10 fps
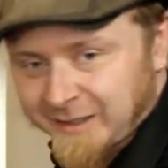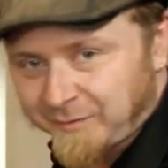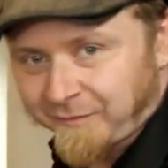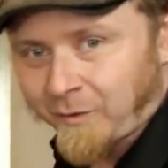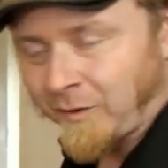I said
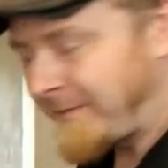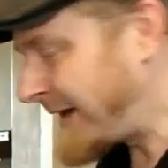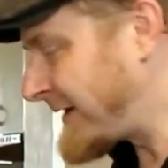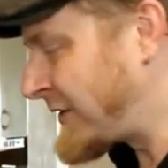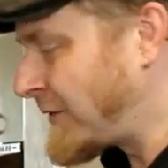before, while
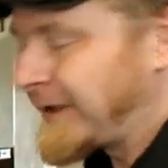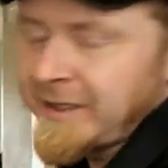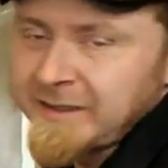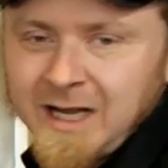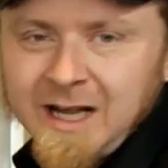Mike is doing
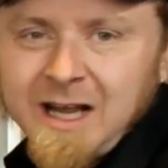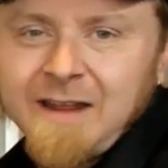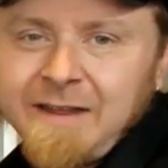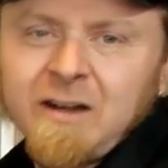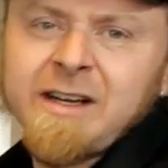this,
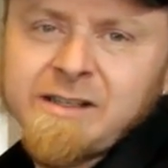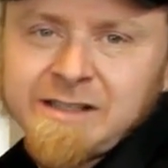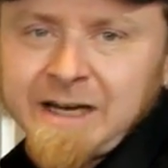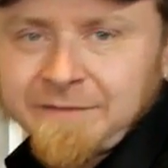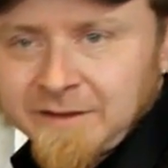there
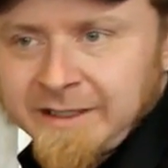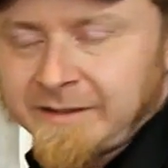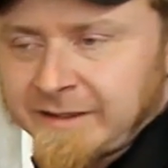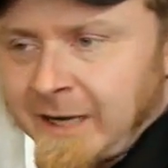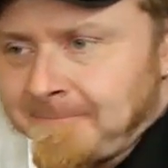is definitely
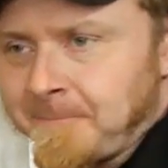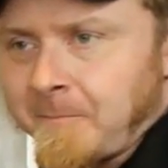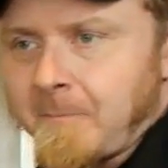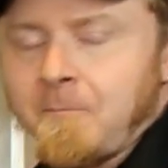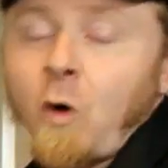
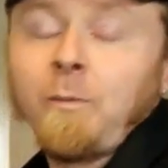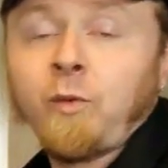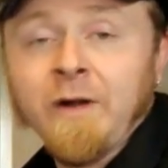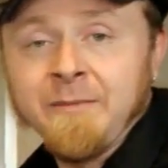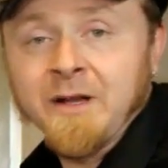some more
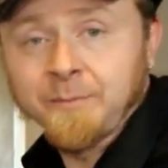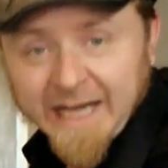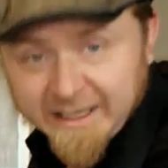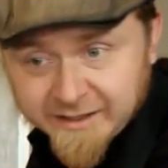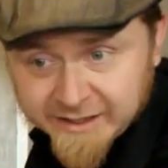premium
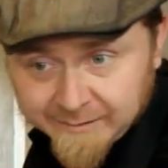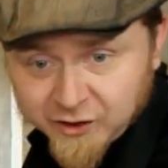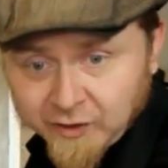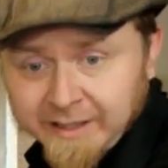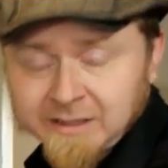planted
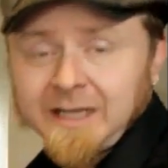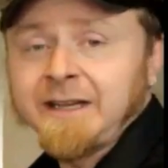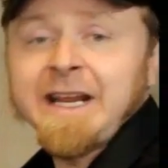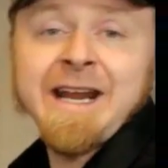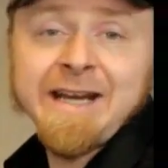substrates
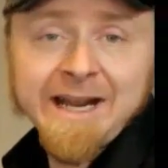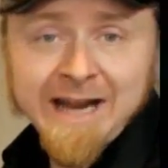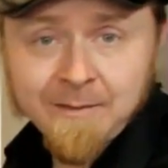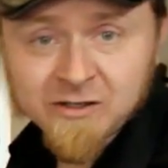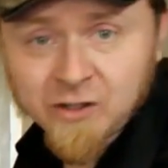like the
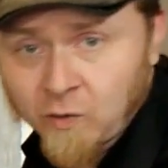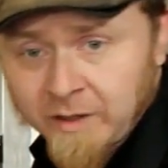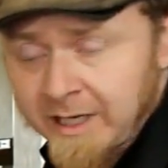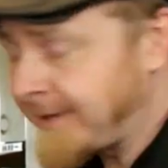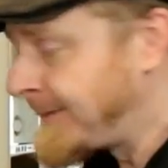ADA
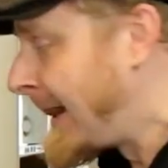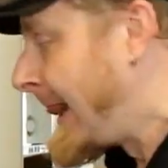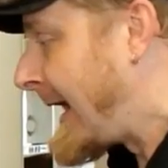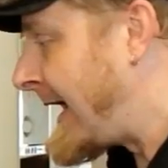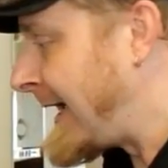Amazonia
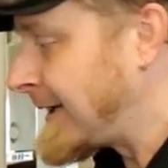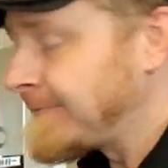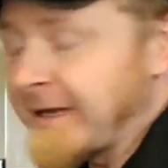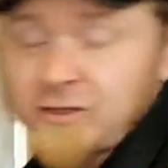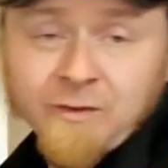
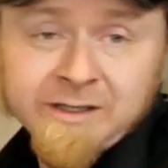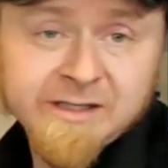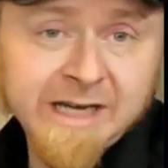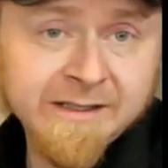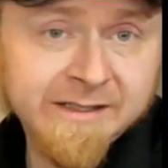and to an
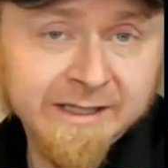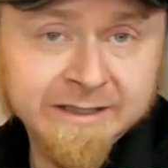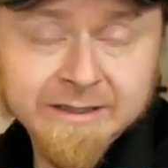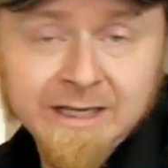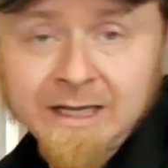extent
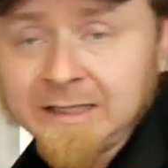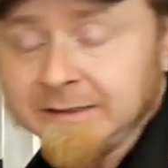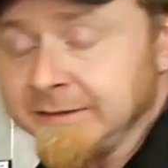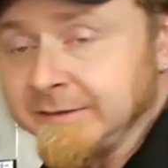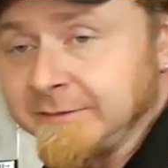
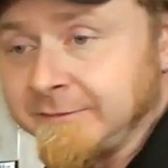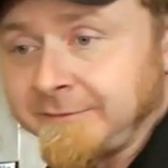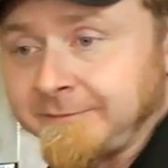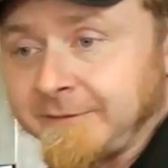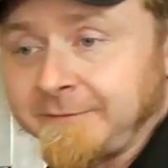
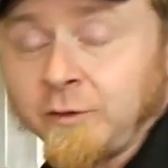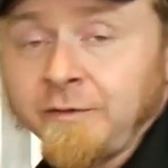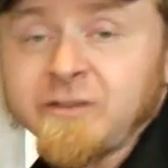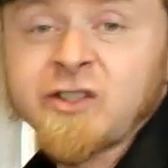Fluval